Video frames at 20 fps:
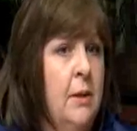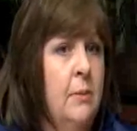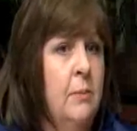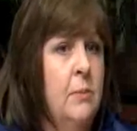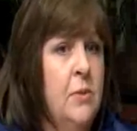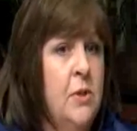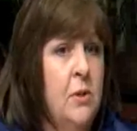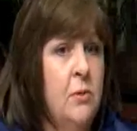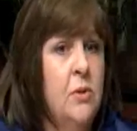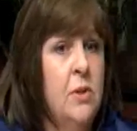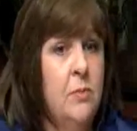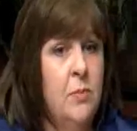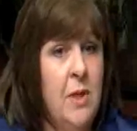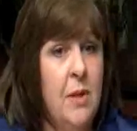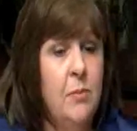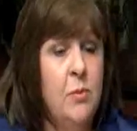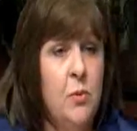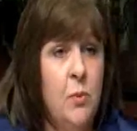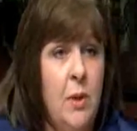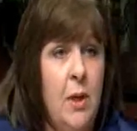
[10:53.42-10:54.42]
so
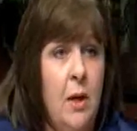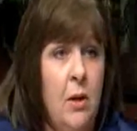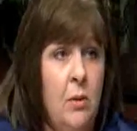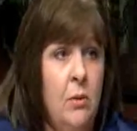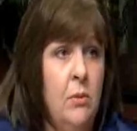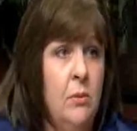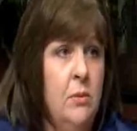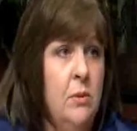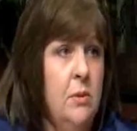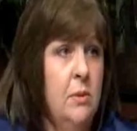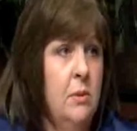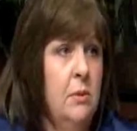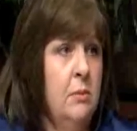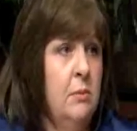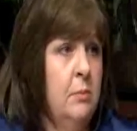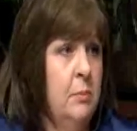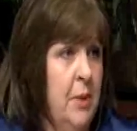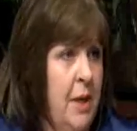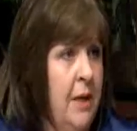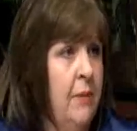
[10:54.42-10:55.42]
sometimes we hold
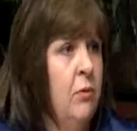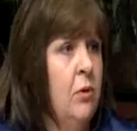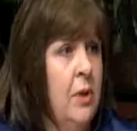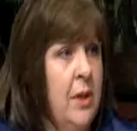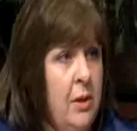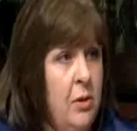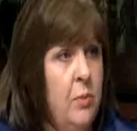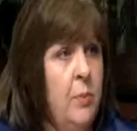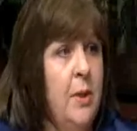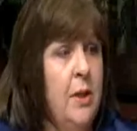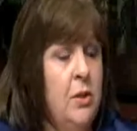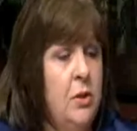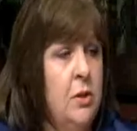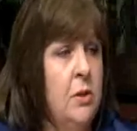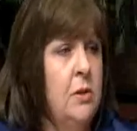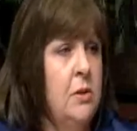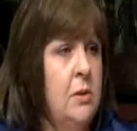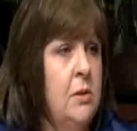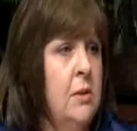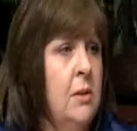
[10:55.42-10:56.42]
behavioral health
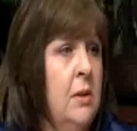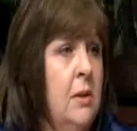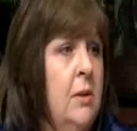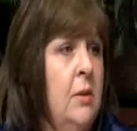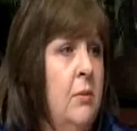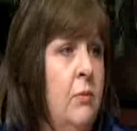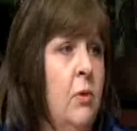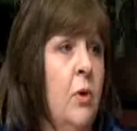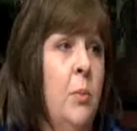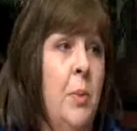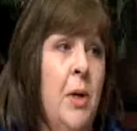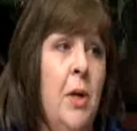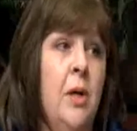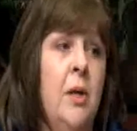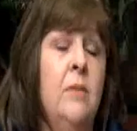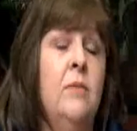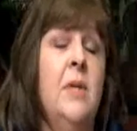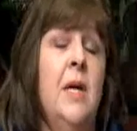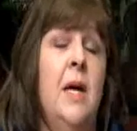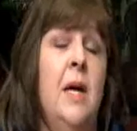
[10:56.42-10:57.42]
patients for a
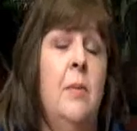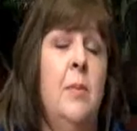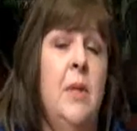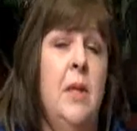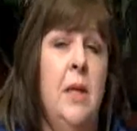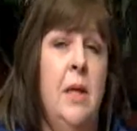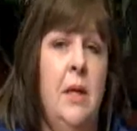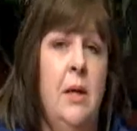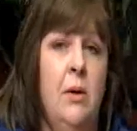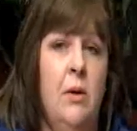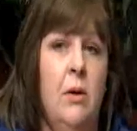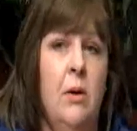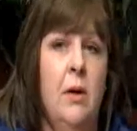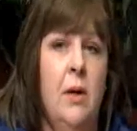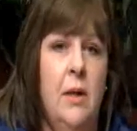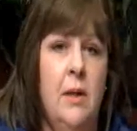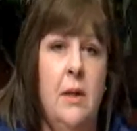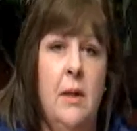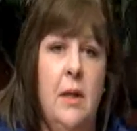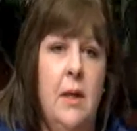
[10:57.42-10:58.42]
period of time in the ER,
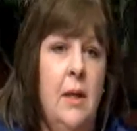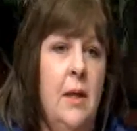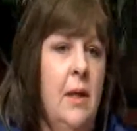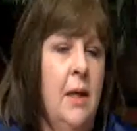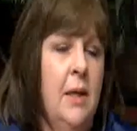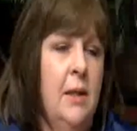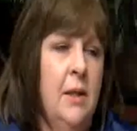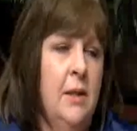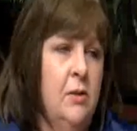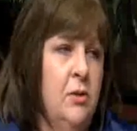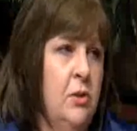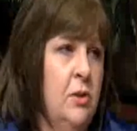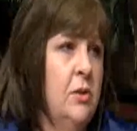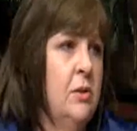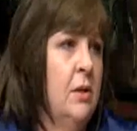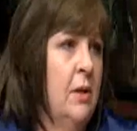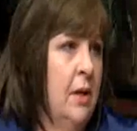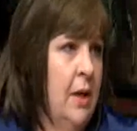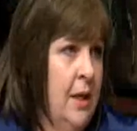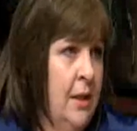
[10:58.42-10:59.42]
and that's
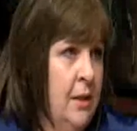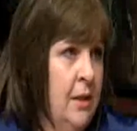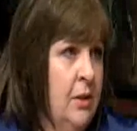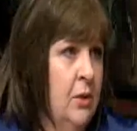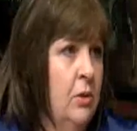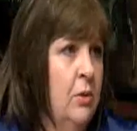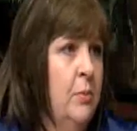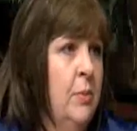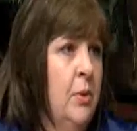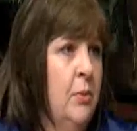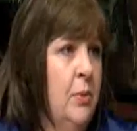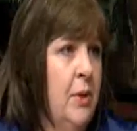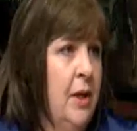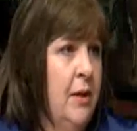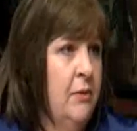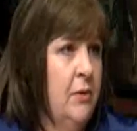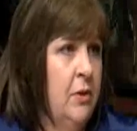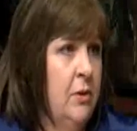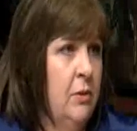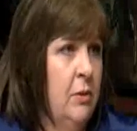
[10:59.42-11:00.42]
just not ideal, but we
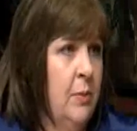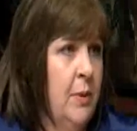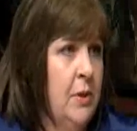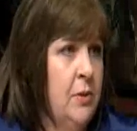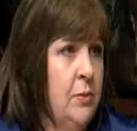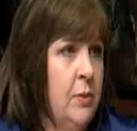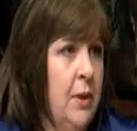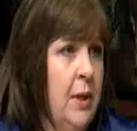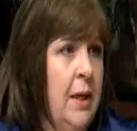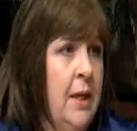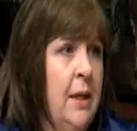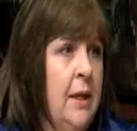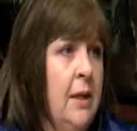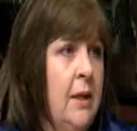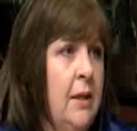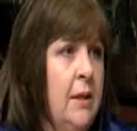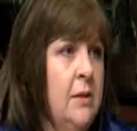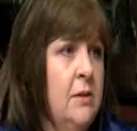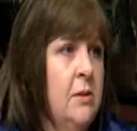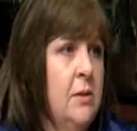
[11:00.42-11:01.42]
have to do the best we
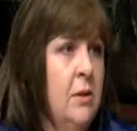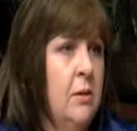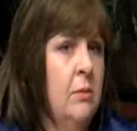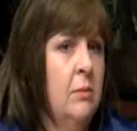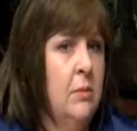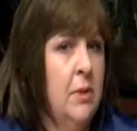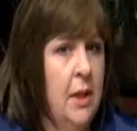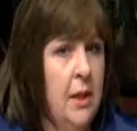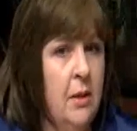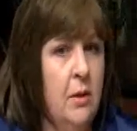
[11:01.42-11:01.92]
can, and so that